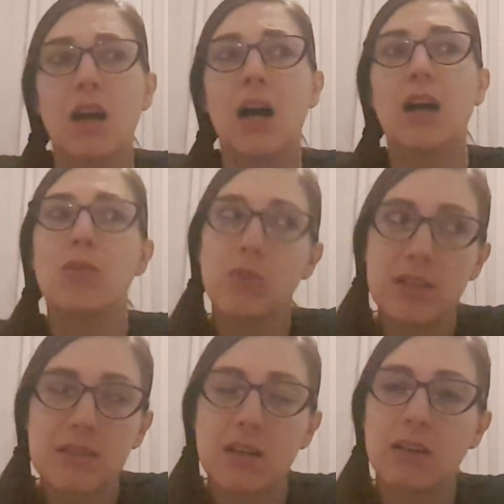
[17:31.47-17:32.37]
I will
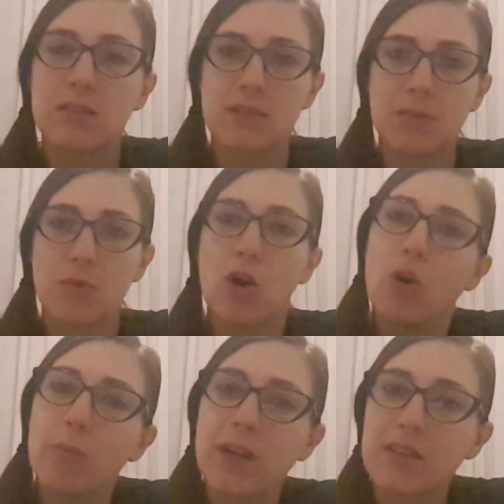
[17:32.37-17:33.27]
start some
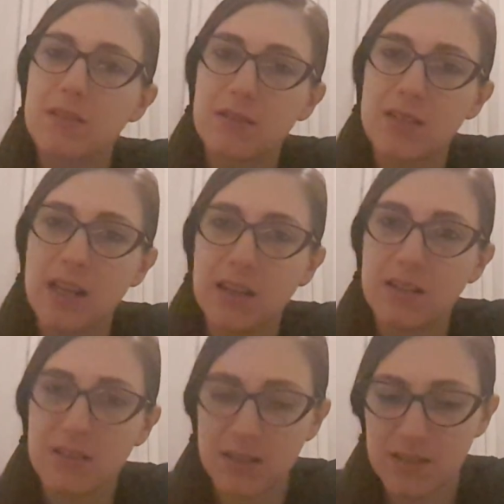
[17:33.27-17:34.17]
home
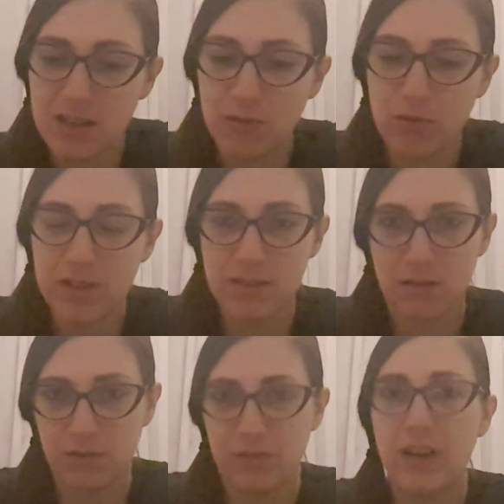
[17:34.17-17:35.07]
exercises. I will
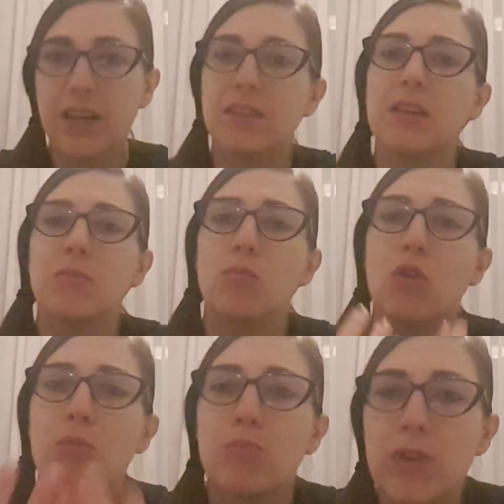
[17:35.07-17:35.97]
start finding
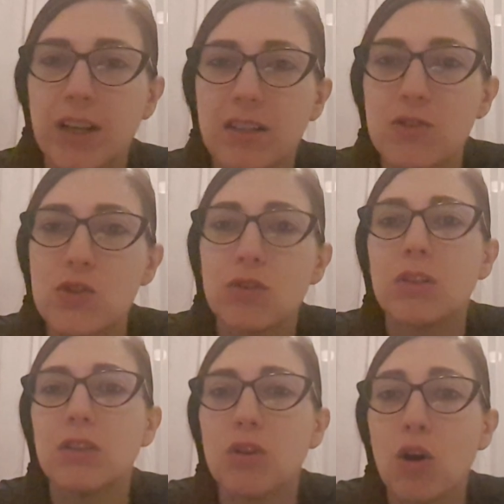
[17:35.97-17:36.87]
more pregnant
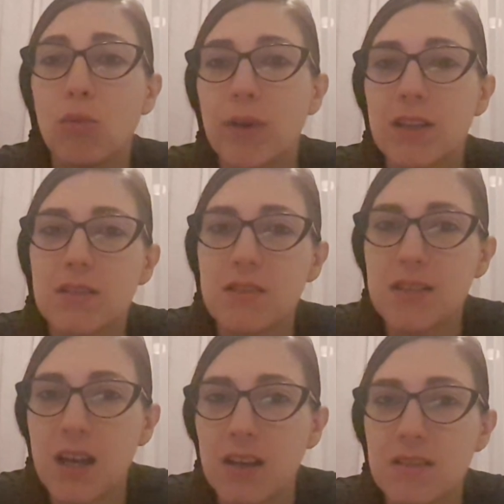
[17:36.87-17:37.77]
suited home
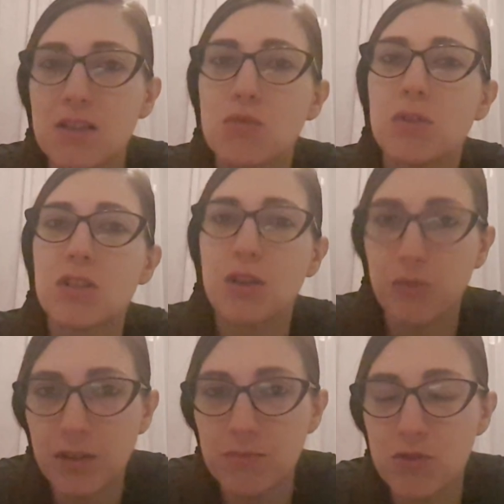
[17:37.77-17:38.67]
exercises, which I
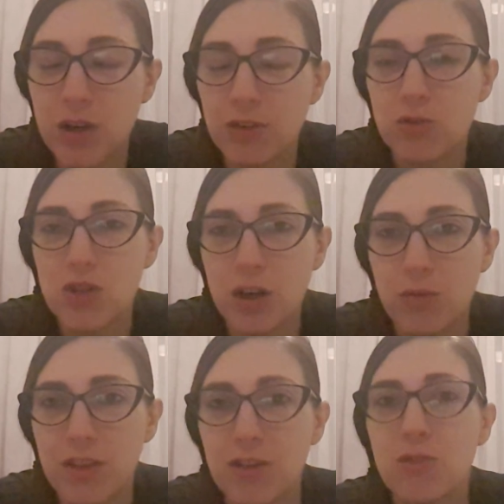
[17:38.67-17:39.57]
will try to share
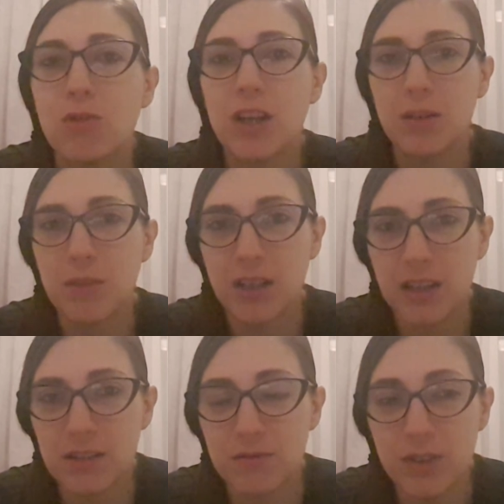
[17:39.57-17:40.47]
with you in my
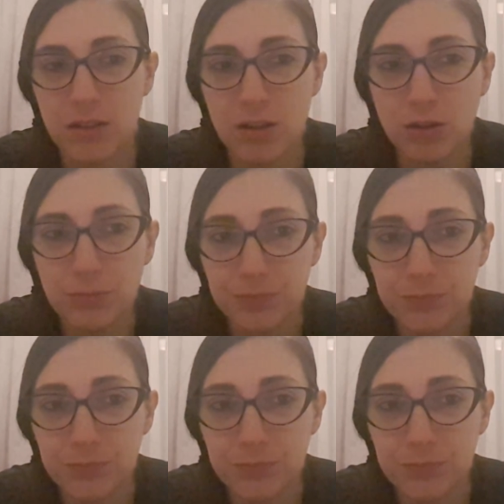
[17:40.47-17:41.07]
next video,